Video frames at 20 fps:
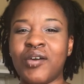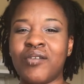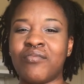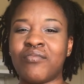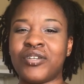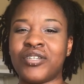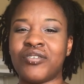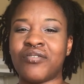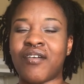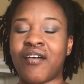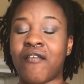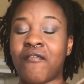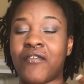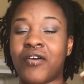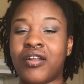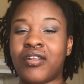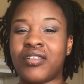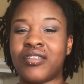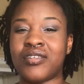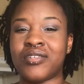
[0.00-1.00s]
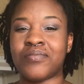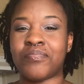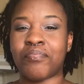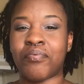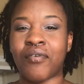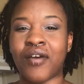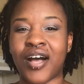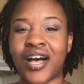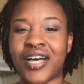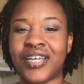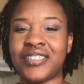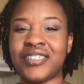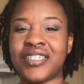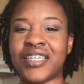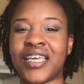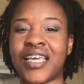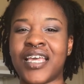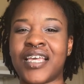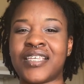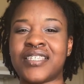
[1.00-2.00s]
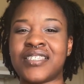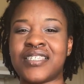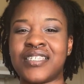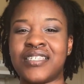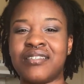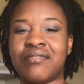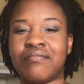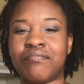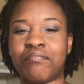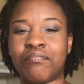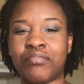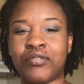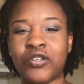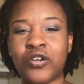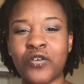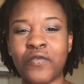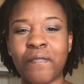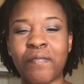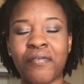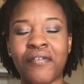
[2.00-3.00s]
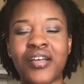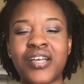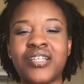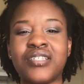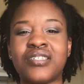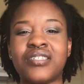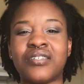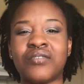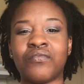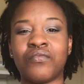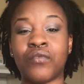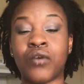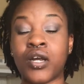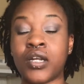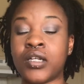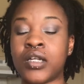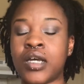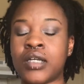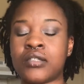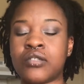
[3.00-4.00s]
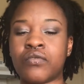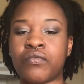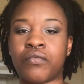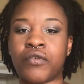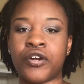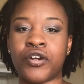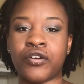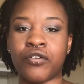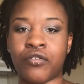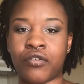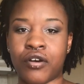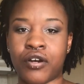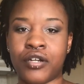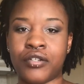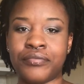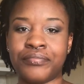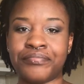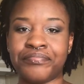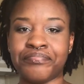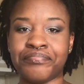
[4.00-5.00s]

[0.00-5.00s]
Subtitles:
when you have all these projects and blueprints and whatnot to work on.